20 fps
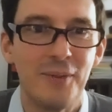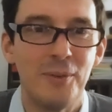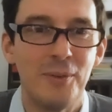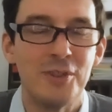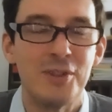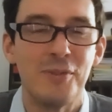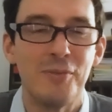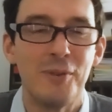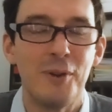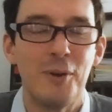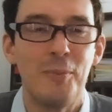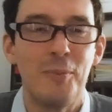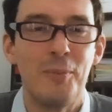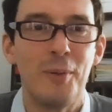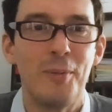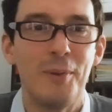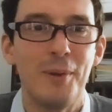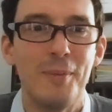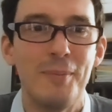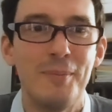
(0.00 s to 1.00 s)
was a real
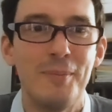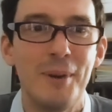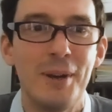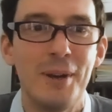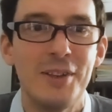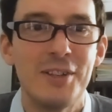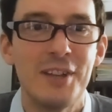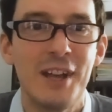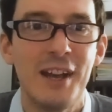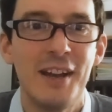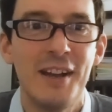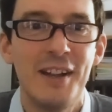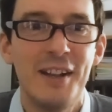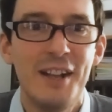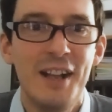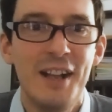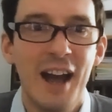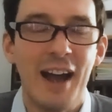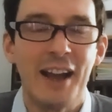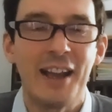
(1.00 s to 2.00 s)
problem, but
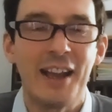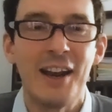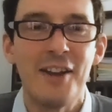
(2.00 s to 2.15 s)
I can